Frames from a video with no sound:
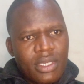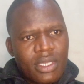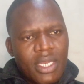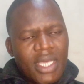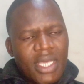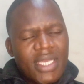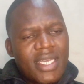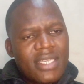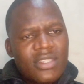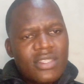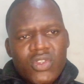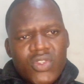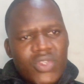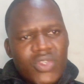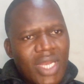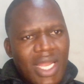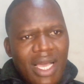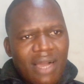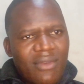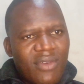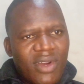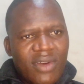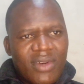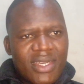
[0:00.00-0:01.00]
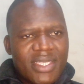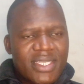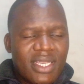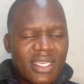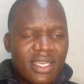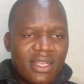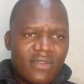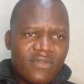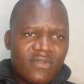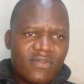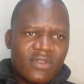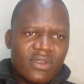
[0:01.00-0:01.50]
Let us not love
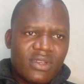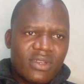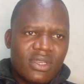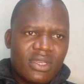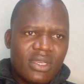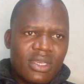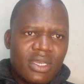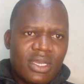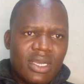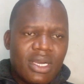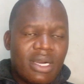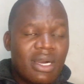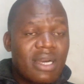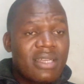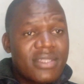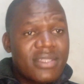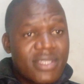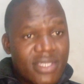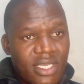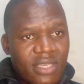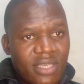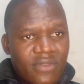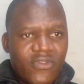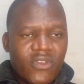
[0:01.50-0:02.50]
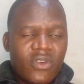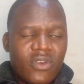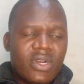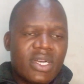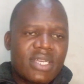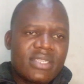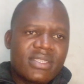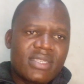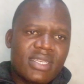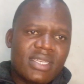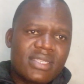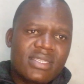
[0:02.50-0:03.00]
ourselves and stay
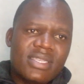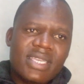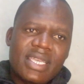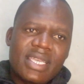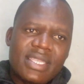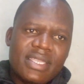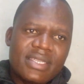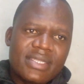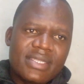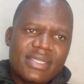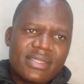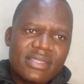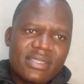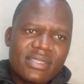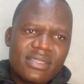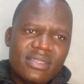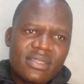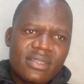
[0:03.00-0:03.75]
focused as Kenyans.